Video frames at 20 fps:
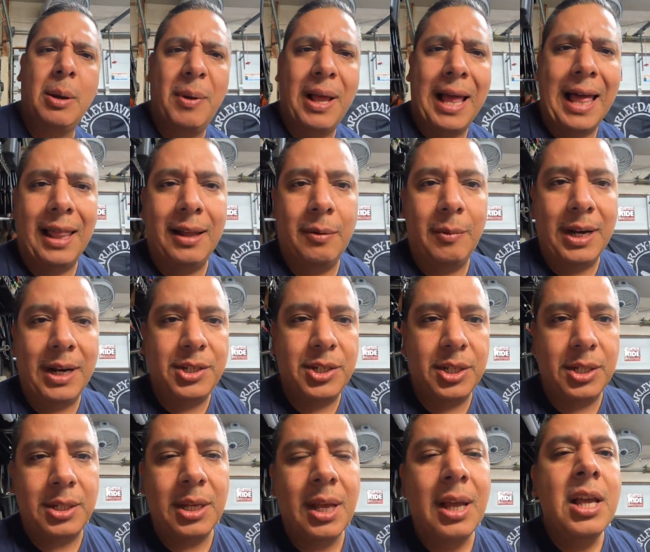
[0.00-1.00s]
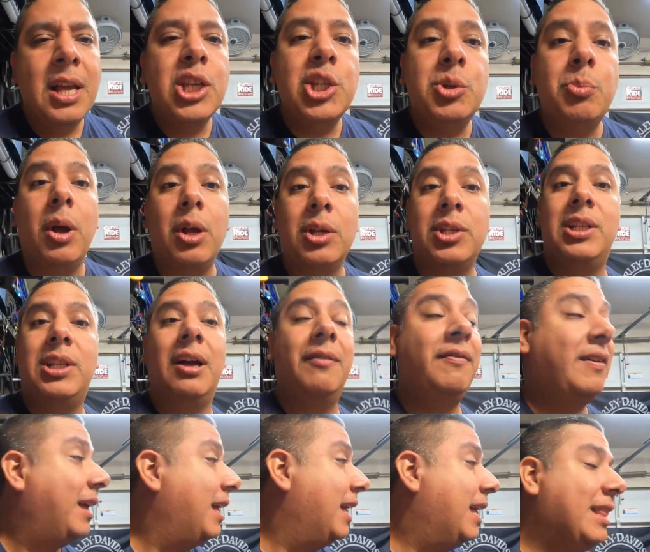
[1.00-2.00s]
a couple Allen wrenches, small
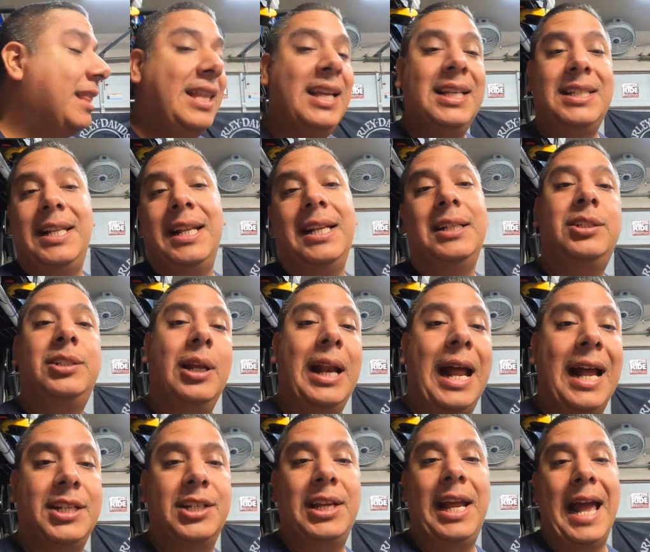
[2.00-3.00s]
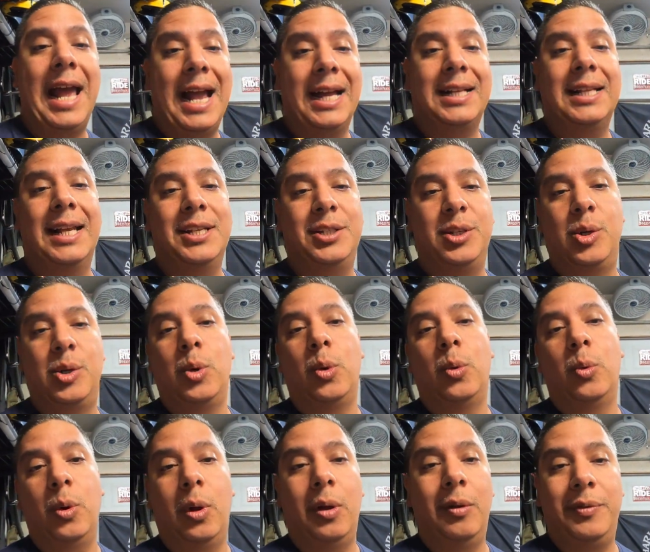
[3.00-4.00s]
stuff, these things could actually act as your
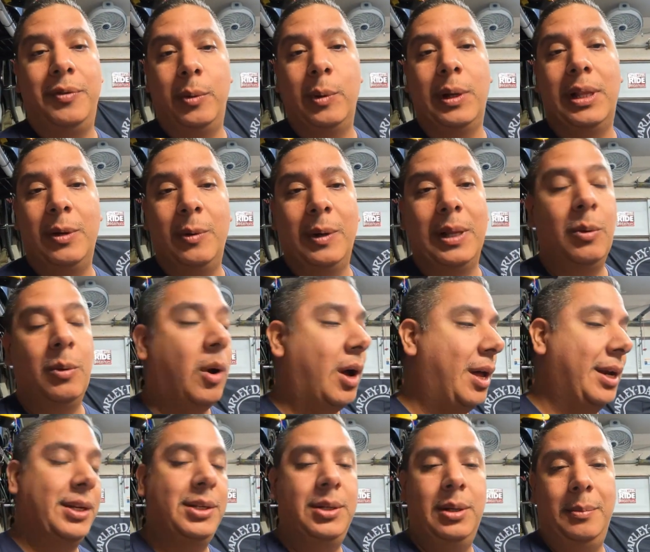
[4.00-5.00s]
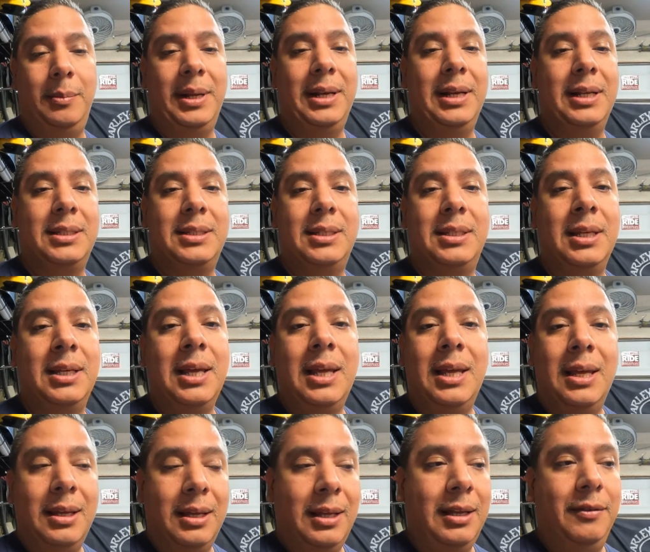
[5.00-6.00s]
tool roll if you really wanted to. I mean, it's
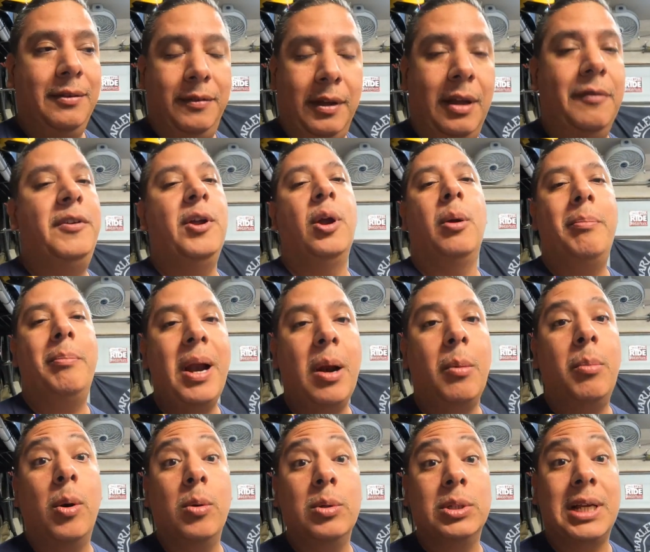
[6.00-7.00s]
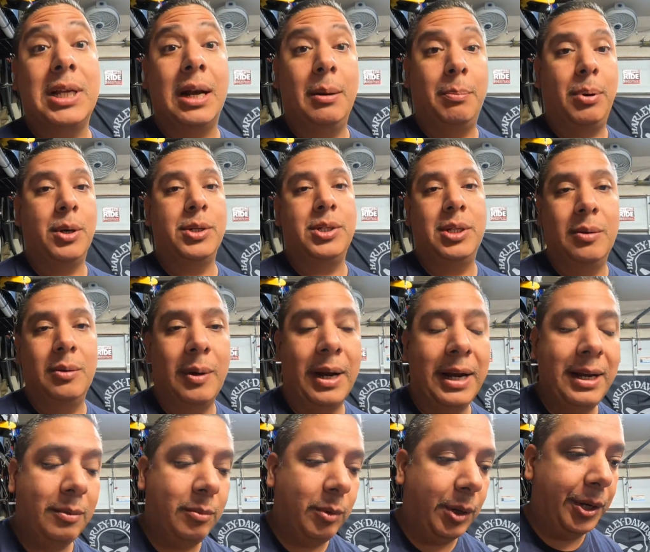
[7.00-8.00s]
if you're a bare bones kind of person,
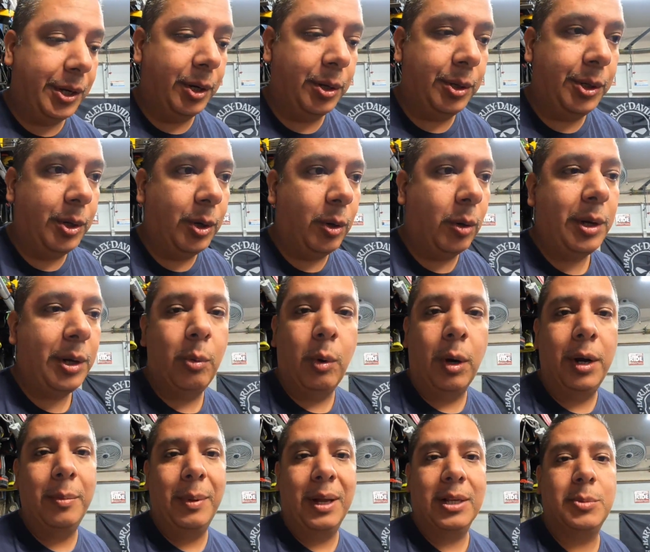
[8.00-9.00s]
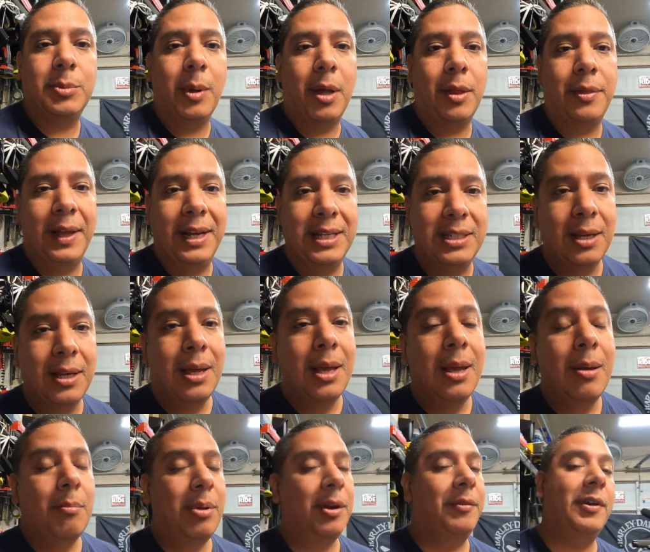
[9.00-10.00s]
right, where you're only worried about small things.
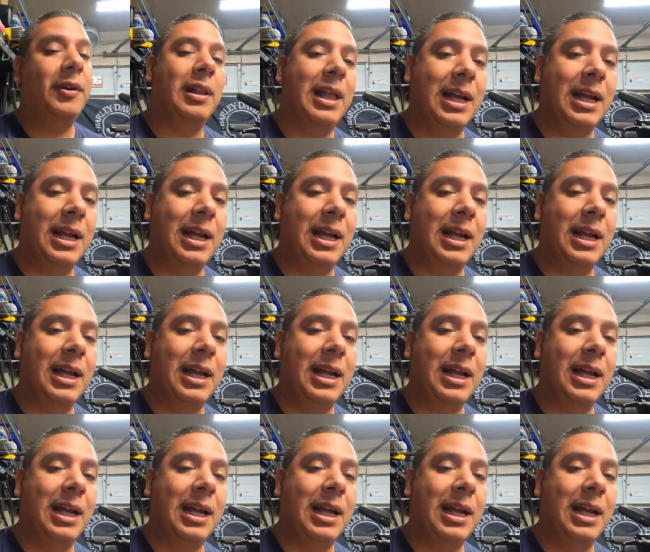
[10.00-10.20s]
But if